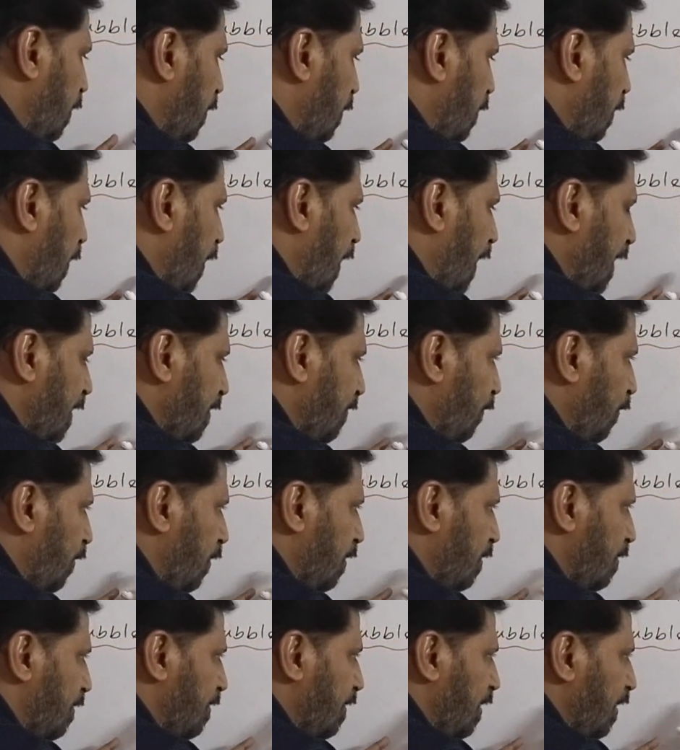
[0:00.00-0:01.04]
as far
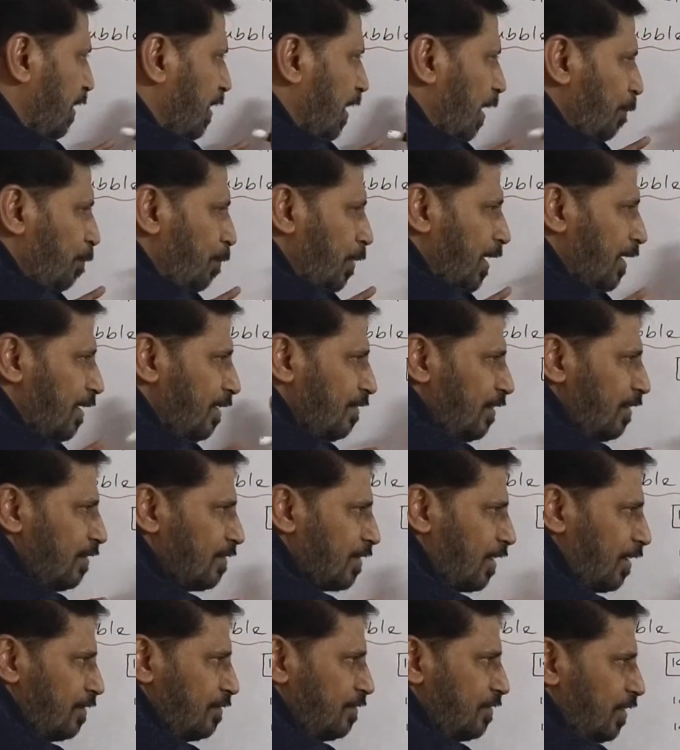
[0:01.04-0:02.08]
as the comparison
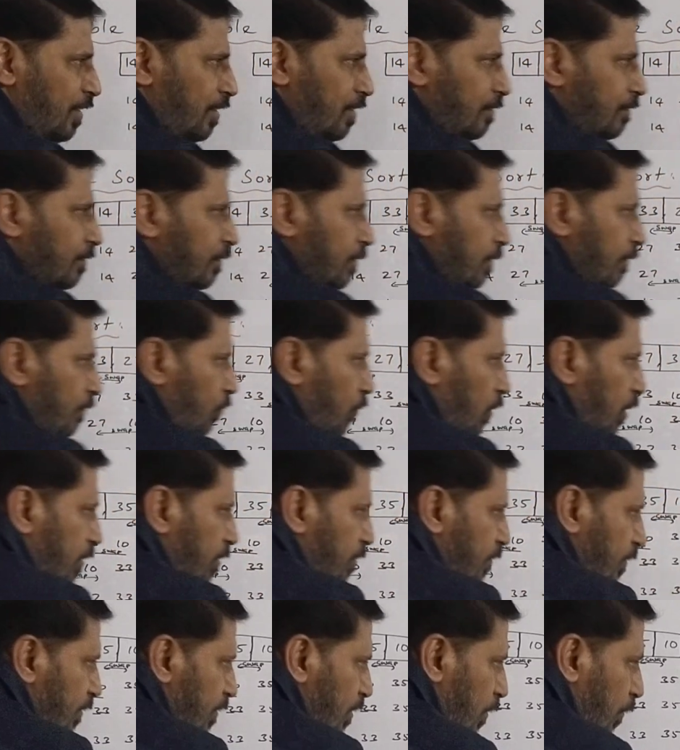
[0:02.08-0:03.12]
is concerned,
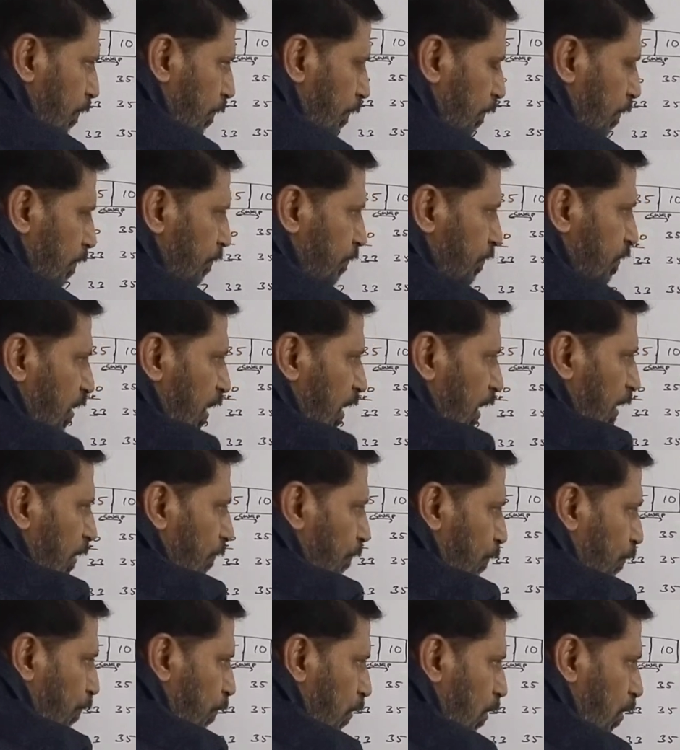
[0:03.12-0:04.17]
this j
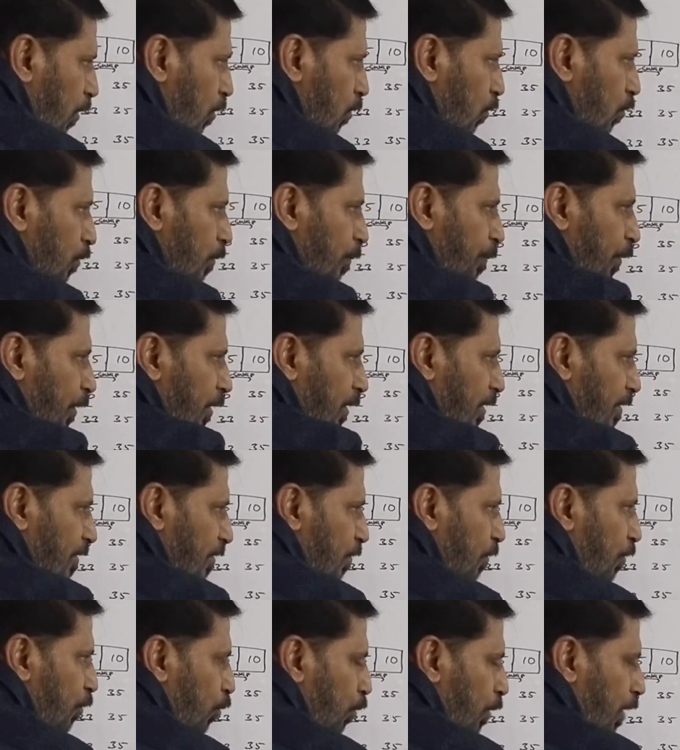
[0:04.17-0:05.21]
for loop, it is
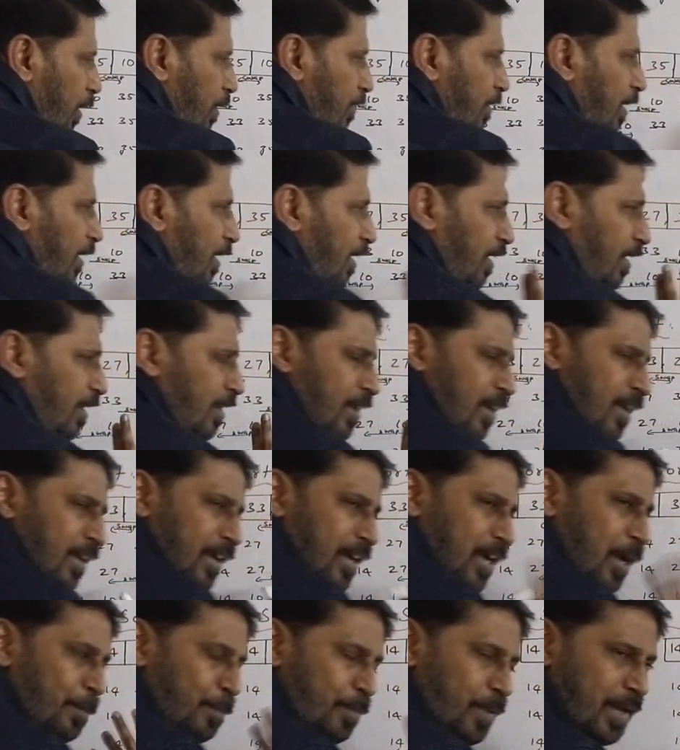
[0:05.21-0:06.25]
doing the
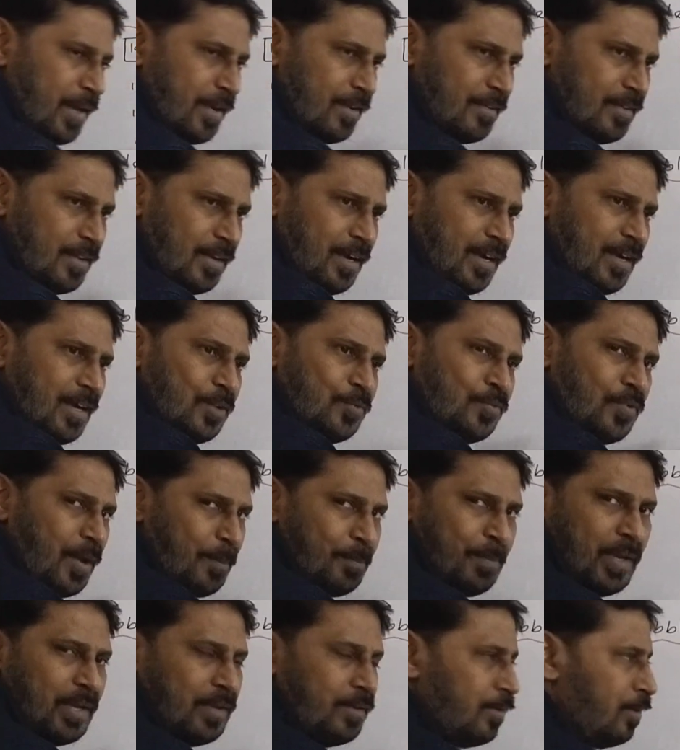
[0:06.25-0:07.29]
comparison and
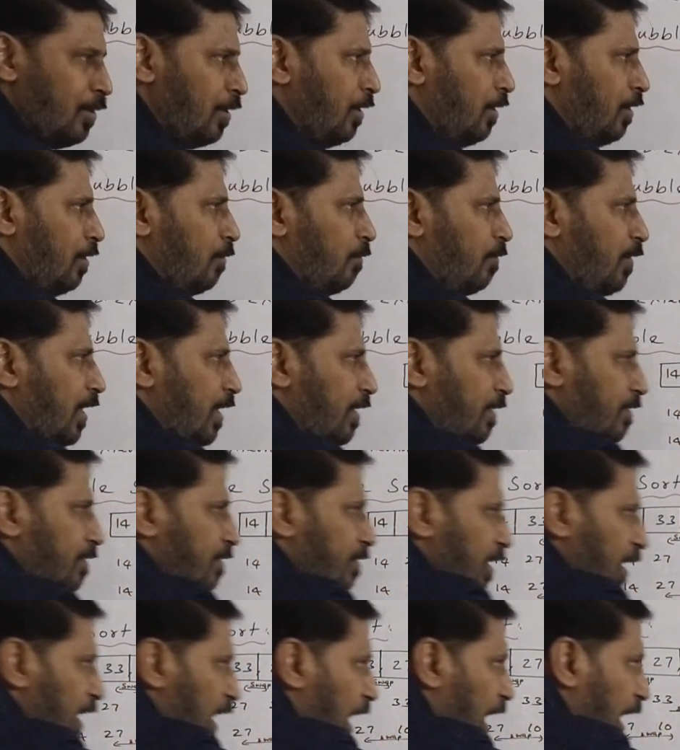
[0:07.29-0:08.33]
swapping, whereas
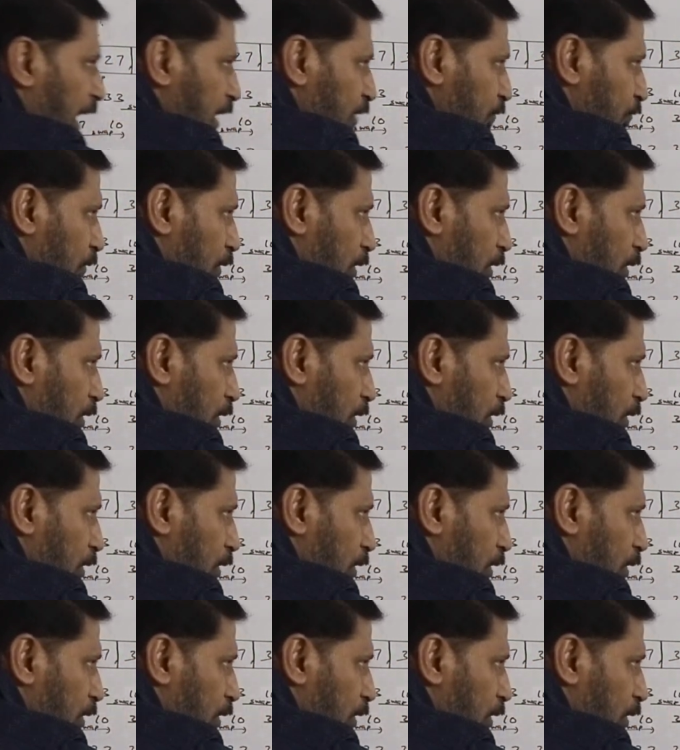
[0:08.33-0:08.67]
the I